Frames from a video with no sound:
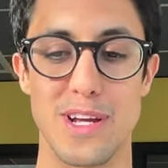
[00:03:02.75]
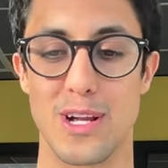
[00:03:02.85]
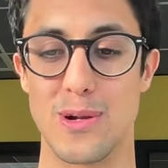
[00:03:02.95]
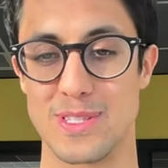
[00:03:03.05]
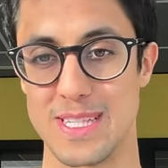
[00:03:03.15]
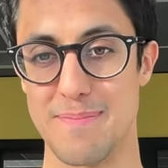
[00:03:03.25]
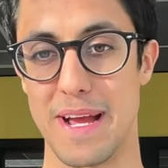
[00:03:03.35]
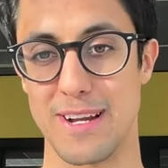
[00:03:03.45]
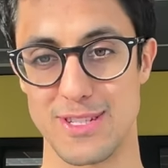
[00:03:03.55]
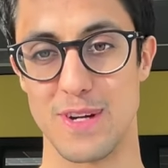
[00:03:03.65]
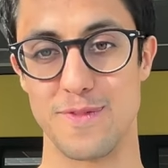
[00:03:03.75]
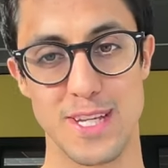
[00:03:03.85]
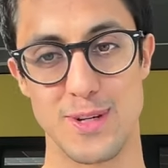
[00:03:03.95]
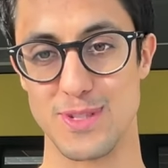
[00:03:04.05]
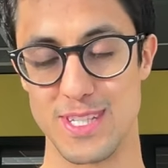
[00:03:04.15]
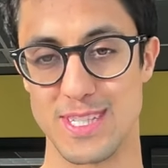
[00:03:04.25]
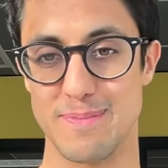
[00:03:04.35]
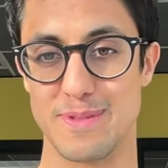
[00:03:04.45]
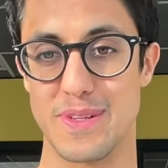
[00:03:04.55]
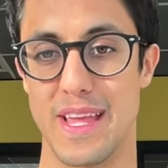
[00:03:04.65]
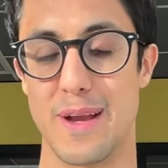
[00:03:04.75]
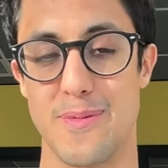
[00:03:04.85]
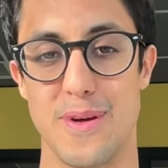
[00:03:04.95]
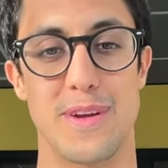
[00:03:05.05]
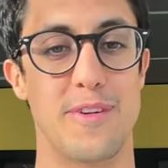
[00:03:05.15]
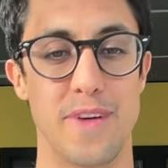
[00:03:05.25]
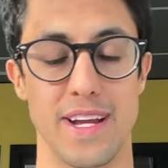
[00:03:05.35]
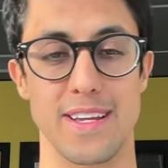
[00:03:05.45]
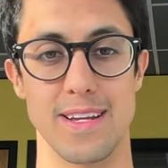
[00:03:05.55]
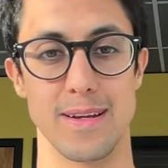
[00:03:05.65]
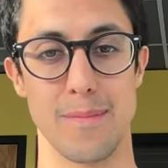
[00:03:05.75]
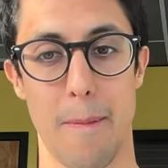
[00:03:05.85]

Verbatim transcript: we are close to the Microsoft ecosystem, so in that way we're affected.